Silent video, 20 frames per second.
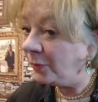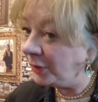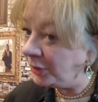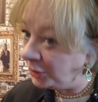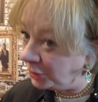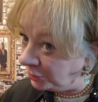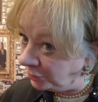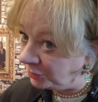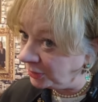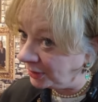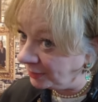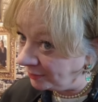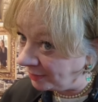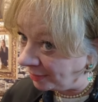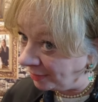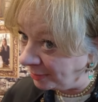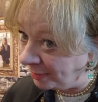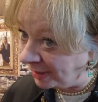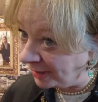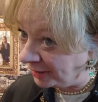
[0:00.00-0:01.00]
We knew that
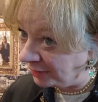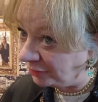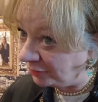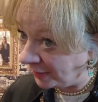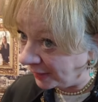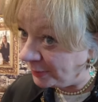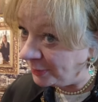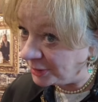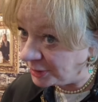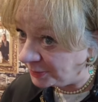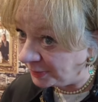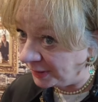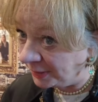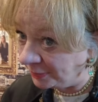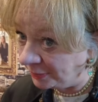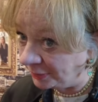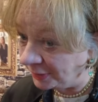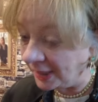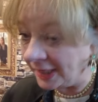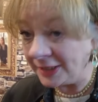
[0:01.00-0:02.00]
very many famous
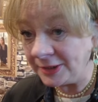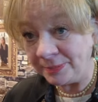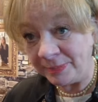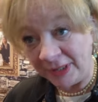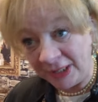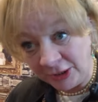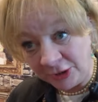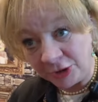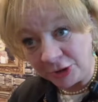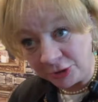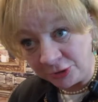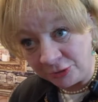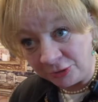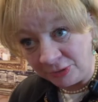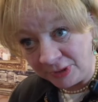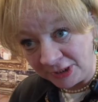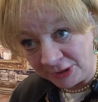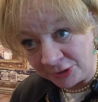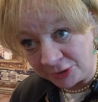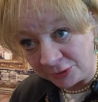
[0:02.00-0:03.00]
people had been to
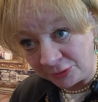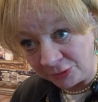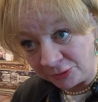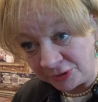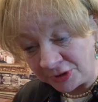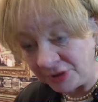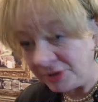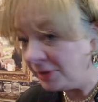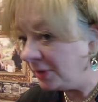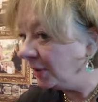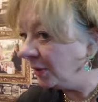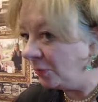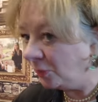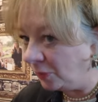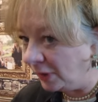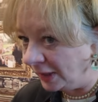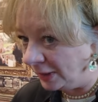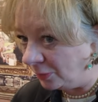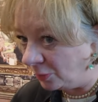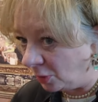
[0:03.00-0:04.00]
Lindores,
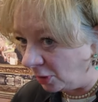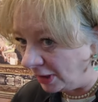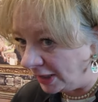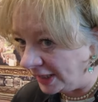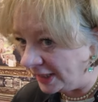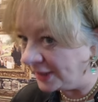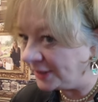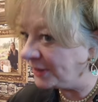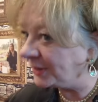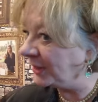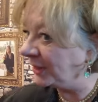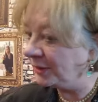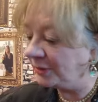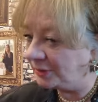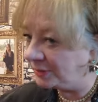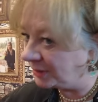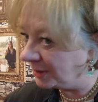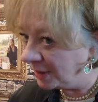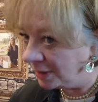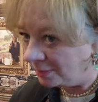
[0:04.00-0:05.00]
William Wallace
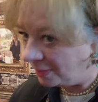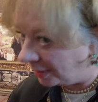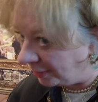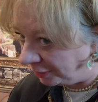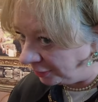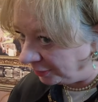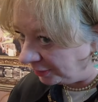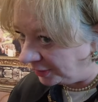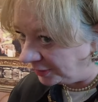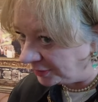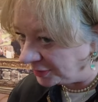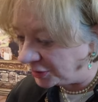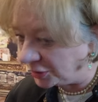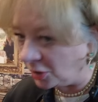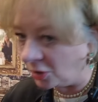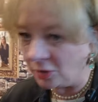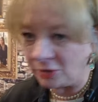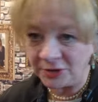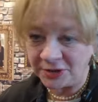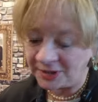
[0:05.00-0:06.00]
and Mary Queen of
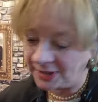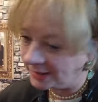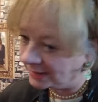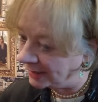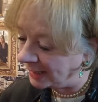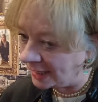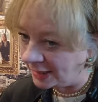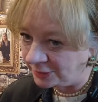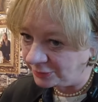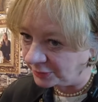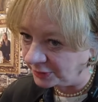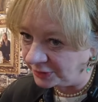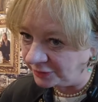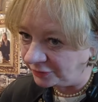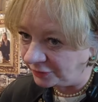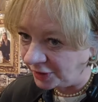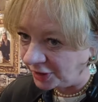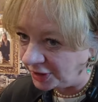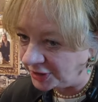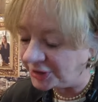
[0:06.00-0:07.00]
Scots and Edward
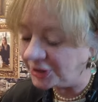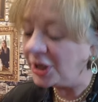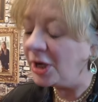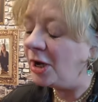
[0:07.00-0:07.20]
I.